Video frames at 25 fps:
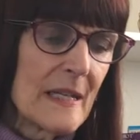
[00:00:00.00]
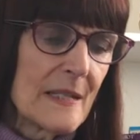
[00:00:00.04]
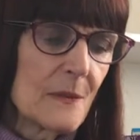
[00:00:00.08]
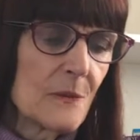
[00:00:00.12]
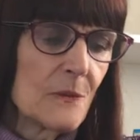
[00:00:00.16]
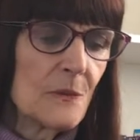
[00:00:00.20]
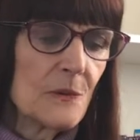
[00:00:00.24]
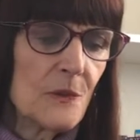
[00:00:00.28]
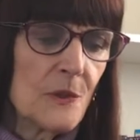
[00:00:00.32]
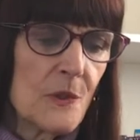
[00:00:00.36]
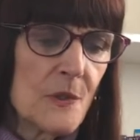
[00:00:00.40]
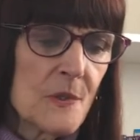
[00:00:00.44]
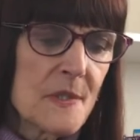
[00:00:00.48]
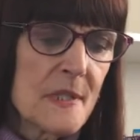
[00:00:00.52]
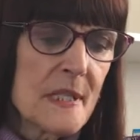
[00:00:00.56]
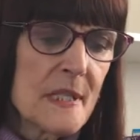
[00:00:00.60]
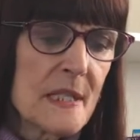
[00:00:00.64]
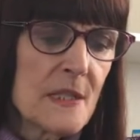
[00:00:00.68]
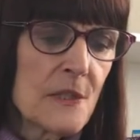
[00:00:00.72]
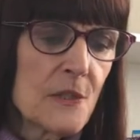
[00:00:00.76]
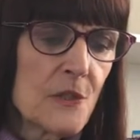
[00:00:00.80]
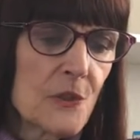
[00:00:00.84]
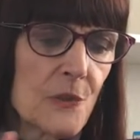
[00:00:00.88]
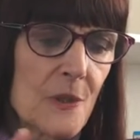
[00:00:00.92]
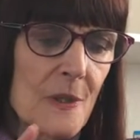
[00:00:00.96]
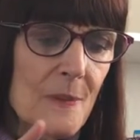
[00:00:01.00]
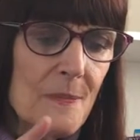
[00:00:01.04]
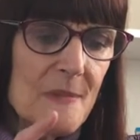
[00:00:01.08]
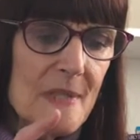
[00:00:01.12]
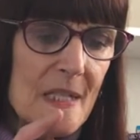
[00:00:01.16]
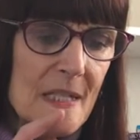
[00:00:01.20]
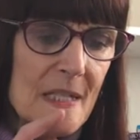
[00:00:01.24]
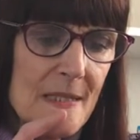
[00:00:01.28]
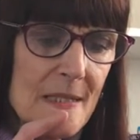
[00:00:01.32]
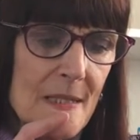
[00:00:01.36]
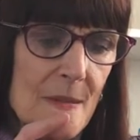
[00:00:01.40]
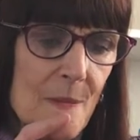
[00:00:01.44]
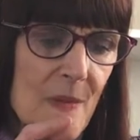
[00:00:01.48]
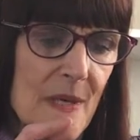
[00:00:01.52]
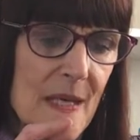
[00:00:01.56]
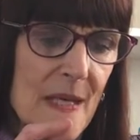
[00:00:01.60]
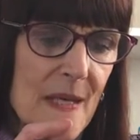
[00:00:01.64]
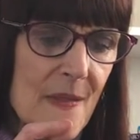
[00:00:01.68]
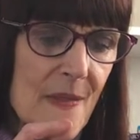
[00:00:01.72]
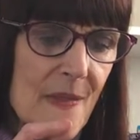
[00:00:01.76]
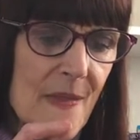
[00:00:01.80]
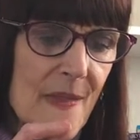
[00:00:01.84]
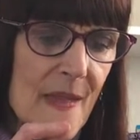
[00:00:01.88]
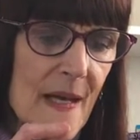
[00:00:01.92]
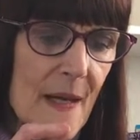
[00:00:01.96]
loosening your grip doesn't
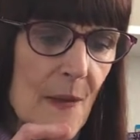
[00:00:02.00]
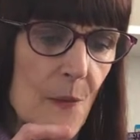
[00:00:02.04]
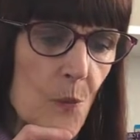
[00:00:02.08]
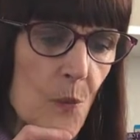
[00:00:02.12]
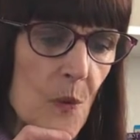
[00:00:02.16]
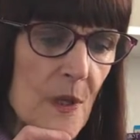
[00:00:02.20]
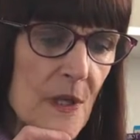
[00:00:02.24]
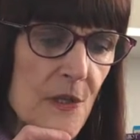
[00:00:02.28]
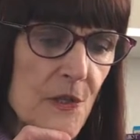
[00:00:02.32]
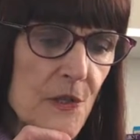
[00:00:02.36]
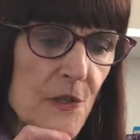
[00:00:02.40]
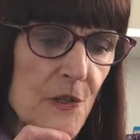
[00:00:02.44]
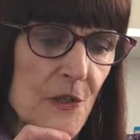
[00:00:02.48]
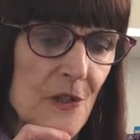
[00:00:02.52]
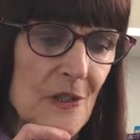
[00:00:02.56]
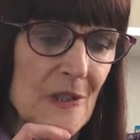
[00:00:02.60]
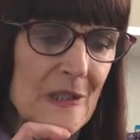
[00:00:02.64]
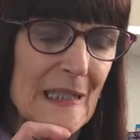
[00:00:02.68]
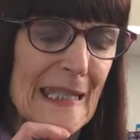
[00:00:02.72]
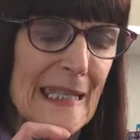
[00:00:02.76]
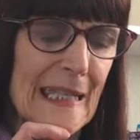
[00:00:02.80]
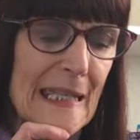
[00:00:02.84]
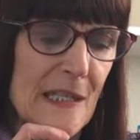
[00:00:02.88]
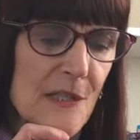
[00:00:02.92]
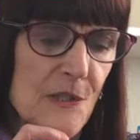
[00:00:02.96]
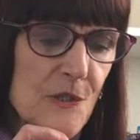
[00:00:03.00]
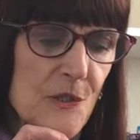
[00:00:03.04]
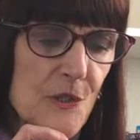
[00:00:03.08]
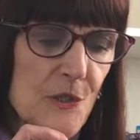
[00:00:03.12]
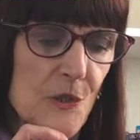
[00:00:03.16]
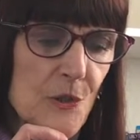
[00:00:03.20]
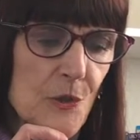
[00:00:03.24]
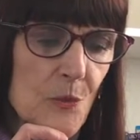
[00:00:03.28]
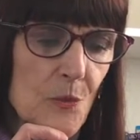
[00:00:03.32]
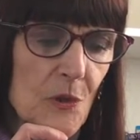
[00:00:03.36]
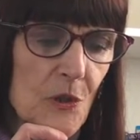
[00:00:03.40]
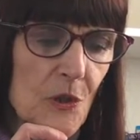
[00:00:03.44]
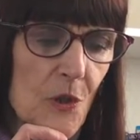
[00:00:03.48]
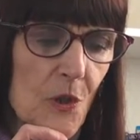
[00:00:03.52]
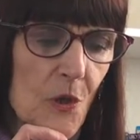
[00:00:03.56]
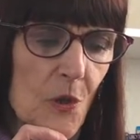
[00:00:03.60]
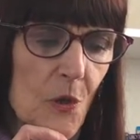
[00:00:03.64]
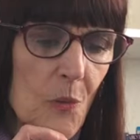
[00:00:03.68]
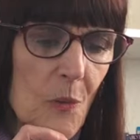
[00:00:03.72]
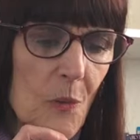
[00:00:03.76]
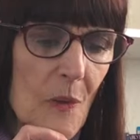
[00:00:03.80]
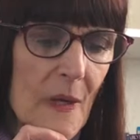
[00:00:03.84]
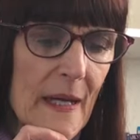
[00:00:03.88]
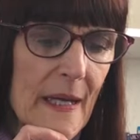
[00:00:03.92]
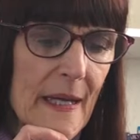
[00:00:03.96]
mean that what you're clinging to will go
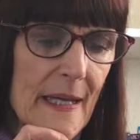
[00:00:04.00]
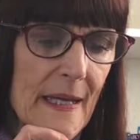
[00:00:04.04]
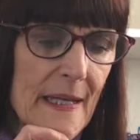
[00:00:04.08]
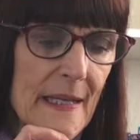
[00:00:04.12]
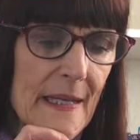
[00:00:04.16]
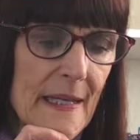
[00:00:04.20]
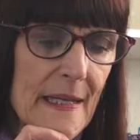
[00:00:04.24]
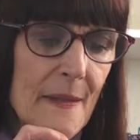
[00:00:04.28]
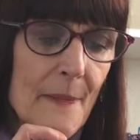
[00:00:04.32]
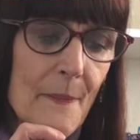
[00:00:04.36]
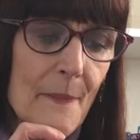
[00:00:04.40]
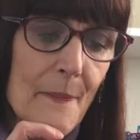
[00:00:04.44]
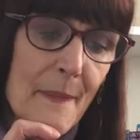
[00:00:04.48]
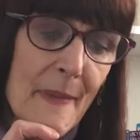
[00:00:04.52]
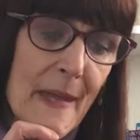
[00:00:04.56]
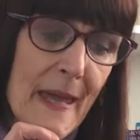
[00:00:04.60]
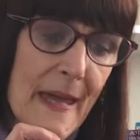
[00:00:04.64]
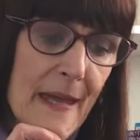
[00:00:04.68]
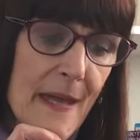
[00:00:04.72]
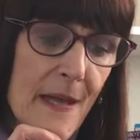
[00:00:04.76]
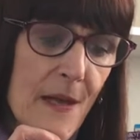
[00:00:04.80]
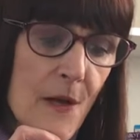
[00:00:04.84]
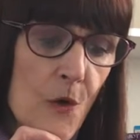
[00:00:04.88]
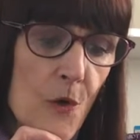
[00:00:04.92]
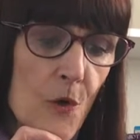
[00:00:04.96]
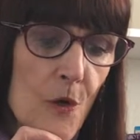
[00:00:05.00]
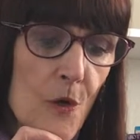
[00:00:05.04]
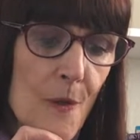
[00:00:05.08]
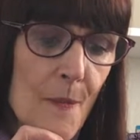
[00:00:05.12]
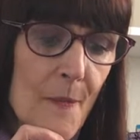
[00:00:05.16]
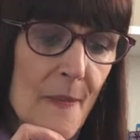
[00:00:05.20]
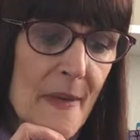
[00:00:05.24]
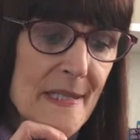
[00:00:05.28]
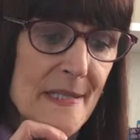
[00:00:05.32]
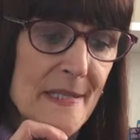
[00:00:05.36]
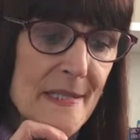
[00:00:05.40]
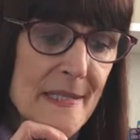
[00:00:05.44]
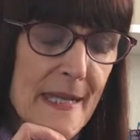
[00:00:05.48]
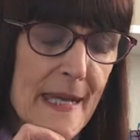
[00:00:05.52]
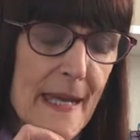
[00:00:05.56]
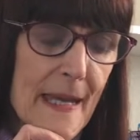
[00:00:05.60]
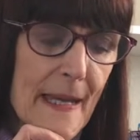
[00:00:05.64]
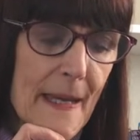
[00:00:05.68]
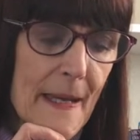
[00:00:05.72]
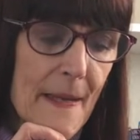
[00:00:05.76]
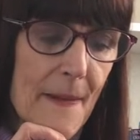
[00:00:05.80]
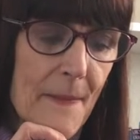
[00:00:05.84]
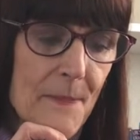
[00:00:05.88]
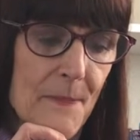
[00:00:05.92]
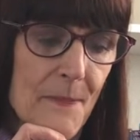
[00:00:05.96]
away. It may, or it may
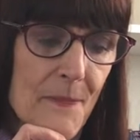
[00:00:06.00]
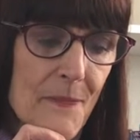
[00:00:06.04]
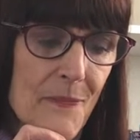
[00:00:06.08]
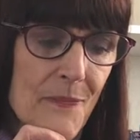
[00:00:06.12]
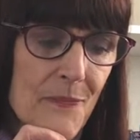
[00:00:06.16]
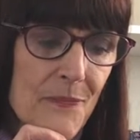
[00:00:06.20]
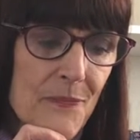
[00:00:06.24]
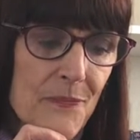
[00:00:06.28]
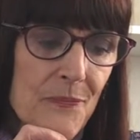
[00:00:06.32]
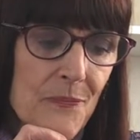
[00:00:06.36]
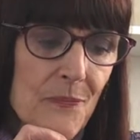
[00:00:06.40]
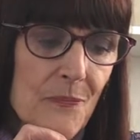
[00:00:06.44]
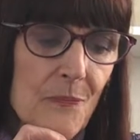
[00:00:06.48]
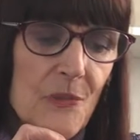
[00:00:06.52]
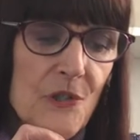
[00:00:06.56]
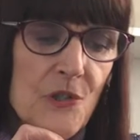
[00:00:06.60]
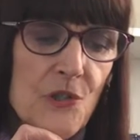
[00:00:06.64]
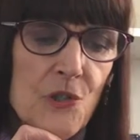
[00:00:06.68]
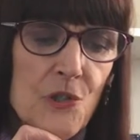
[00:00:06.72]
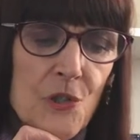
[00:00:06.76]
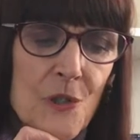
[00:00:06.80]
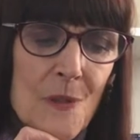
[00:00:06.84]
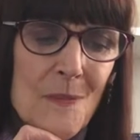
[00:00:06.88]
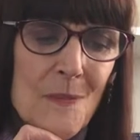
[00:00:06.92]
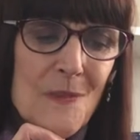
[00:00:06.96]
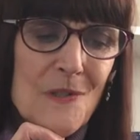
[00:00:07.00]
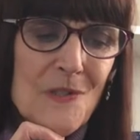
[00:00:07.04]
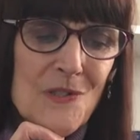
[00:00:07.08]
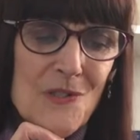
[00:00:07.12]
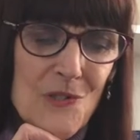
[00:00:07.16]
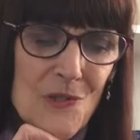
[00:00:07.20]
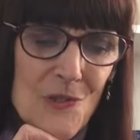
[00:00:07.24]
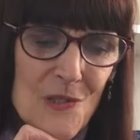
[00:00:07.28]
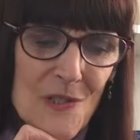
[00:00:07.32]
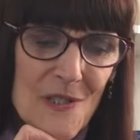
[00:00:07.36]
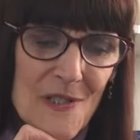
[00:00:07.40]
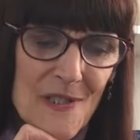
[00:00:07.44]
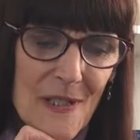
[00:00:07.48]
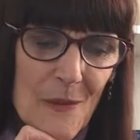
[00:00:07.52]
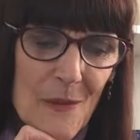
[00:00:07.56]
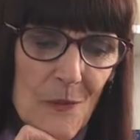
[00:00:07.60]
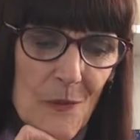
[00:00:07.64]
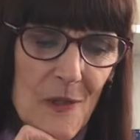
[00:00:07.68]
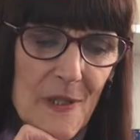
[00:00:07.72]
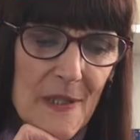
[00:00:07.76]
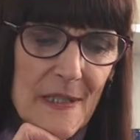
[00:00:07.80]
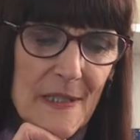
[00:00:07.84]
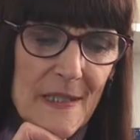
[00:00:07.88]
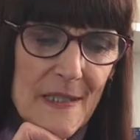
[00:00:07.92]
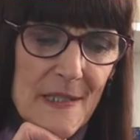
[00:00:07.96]
stay. But you can be sure that
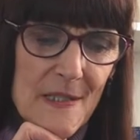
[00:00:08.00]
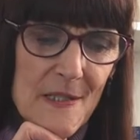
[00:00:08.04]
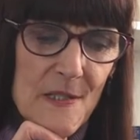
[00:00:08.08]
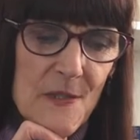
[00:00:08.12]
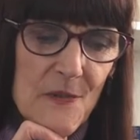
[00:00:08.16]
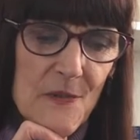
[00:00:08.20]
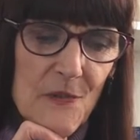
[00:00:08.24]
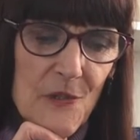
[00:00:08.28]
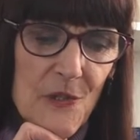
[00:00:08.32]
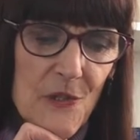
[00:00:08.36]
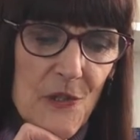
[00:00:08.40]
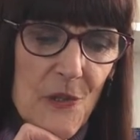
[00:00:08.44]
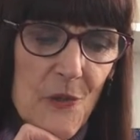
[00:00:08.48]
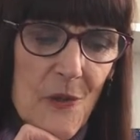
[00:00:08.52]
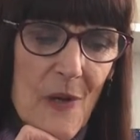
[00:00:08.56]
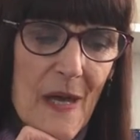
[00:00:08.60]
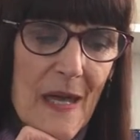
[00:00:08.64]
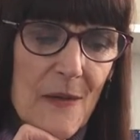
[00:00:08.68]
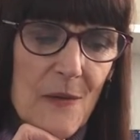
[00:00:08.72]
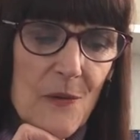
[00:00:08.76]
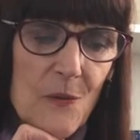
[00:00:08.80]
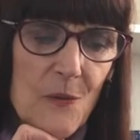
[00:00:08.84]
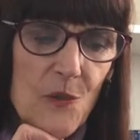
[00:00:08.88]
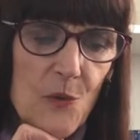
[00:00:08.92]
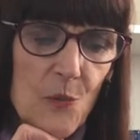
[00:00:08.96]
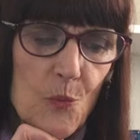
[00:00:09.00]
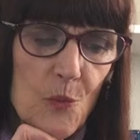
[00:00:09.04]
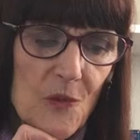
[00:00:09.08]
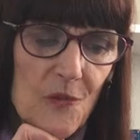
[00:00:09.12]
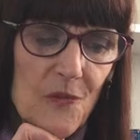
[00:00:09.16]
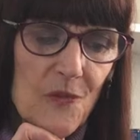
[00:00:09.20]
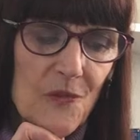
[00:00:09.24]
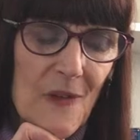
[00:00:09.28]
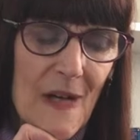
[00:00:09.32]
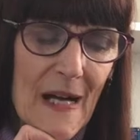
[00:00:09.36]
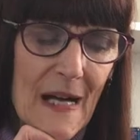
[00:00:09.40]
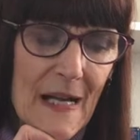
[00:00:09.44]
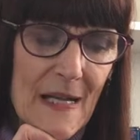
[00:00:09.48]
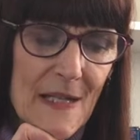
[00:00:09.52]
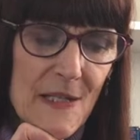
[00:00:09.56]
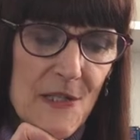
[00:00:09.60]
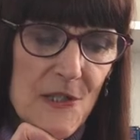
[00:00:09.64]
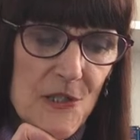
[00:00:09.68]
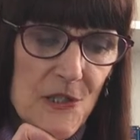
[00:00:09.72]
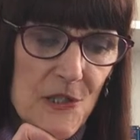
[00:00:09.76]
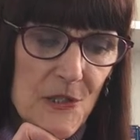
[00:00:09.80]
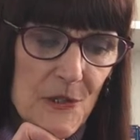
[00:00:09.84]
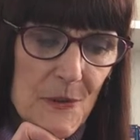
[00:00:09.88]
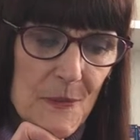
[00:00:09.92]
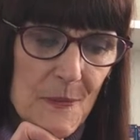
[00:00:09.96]
what it is for you and it will find
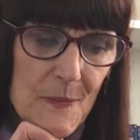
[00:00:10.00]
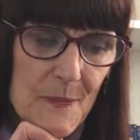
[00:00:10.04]
you.